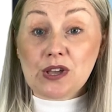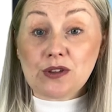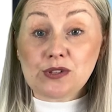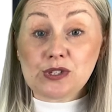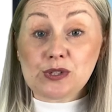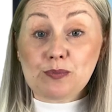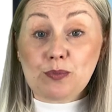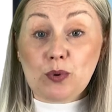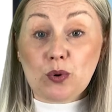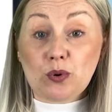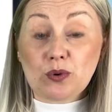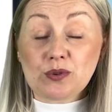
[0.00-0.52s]

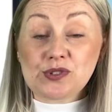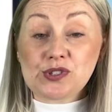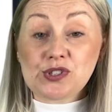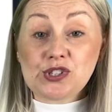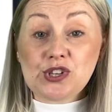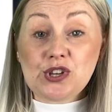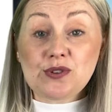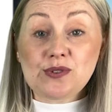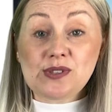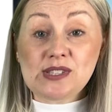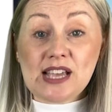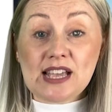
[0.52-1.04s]
supports
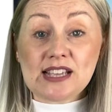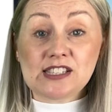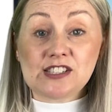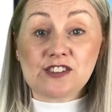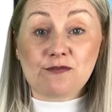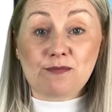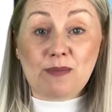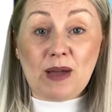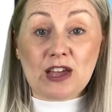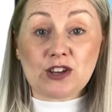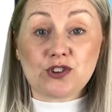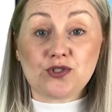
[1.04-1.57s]
two sets
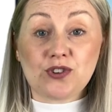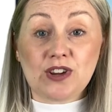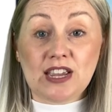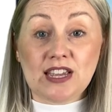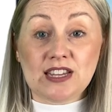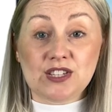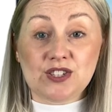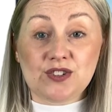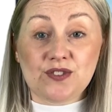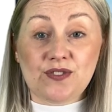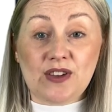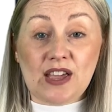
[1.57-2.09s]
of battery
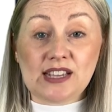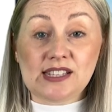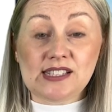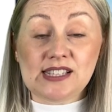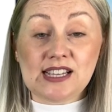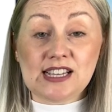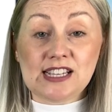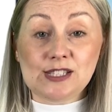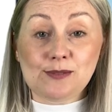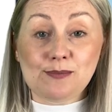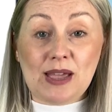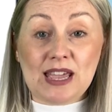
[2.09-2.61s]

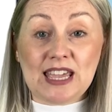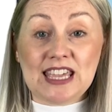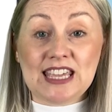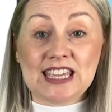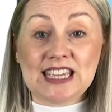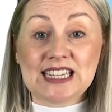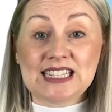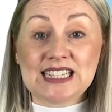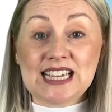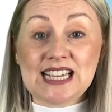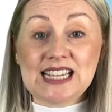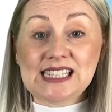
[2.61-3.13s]
interfaces, making
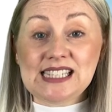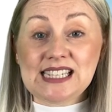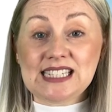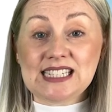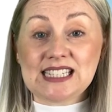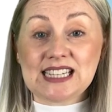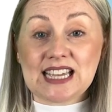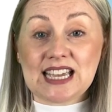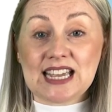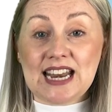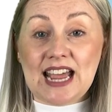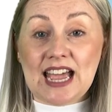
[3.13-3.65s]
it easy
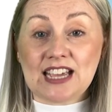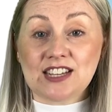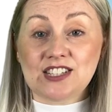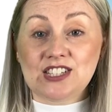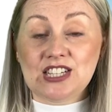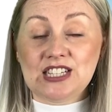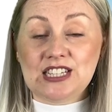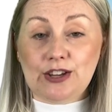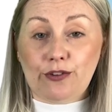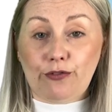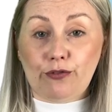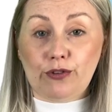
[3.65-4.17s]
to connect
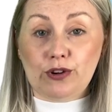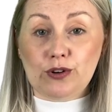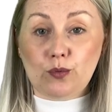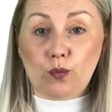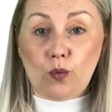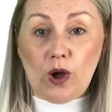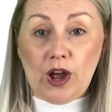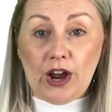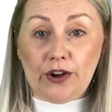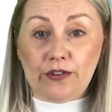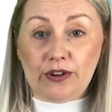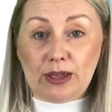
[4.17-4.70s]
to different
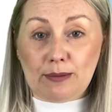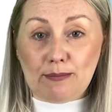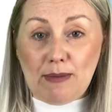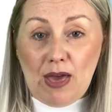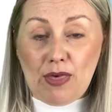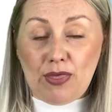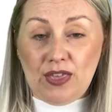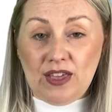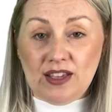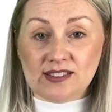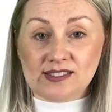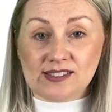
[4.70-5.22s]
wiring
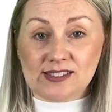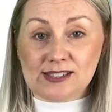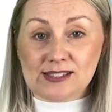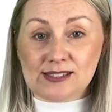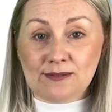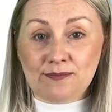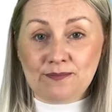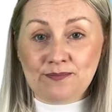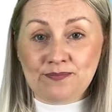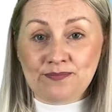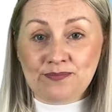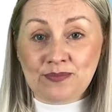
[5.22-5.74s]
methods.
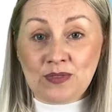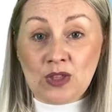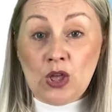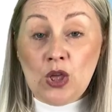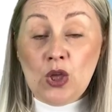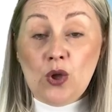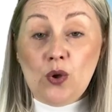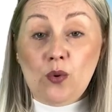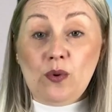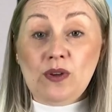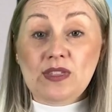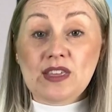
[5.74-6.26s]

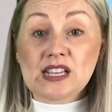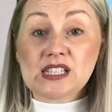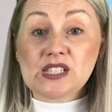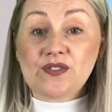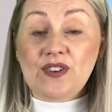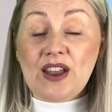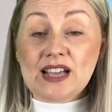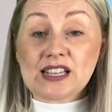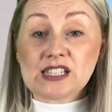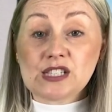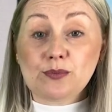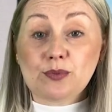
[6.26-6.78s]
With its
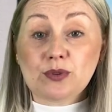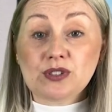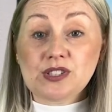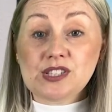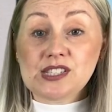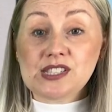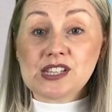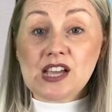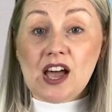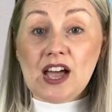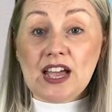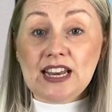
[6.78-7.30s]
flexible
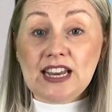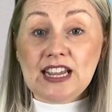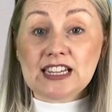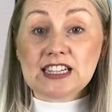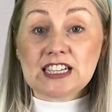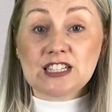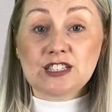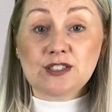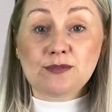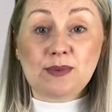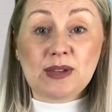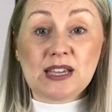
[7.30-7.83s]
design, it
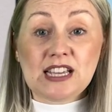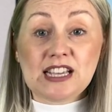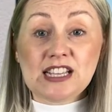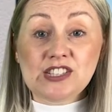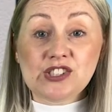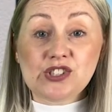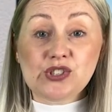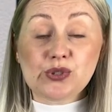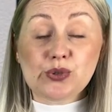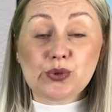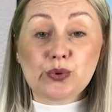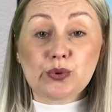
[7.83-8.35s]
can be
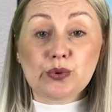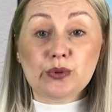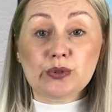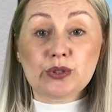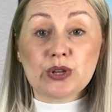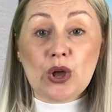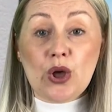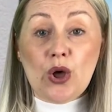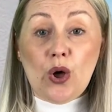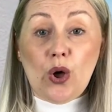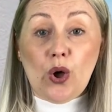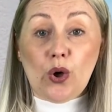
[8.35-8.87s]

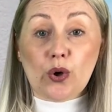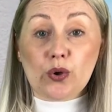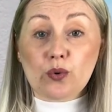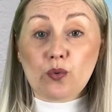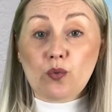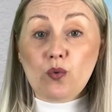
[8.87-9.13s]
installed on